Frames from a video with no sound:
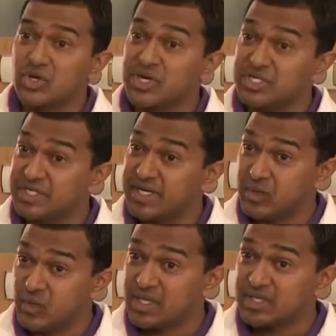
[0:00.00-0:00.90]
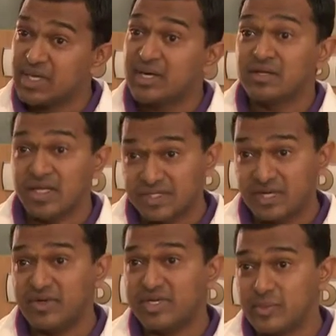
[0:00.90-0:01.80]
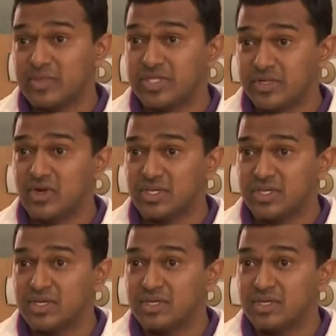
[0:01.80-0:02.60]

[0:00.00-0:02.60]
the condition is getting worse, then it's definitely time to see the doctor.